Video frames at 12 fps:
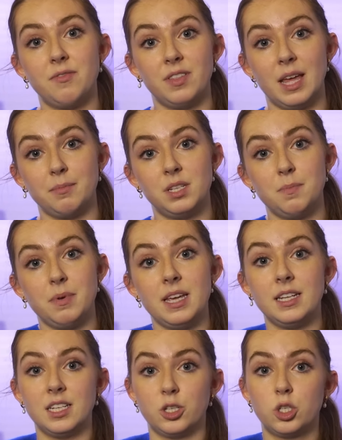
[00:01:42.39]
for them to be
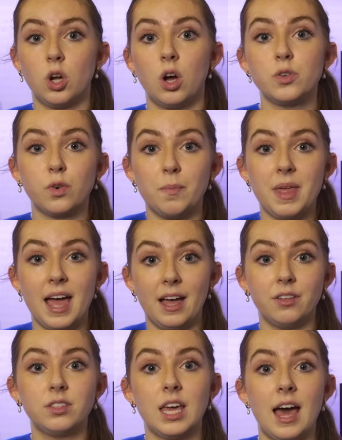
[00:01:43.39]
discharged from their
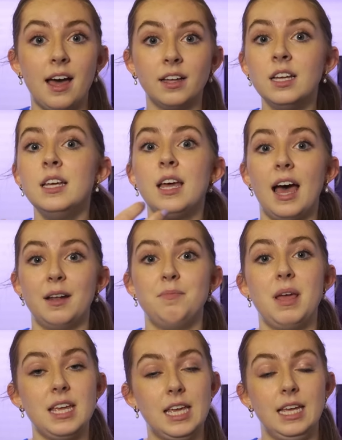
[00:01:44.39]
healthcare and
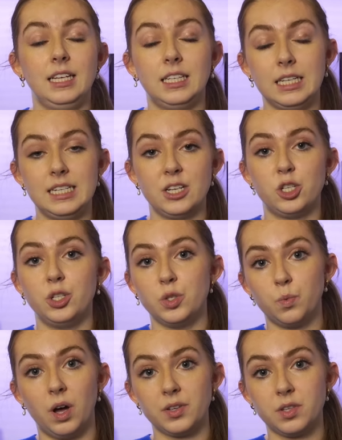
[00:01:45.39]
making conditions
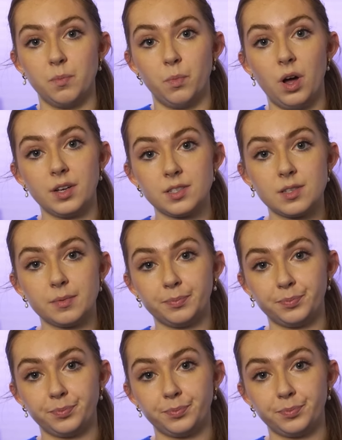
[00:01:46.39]
worse and worse.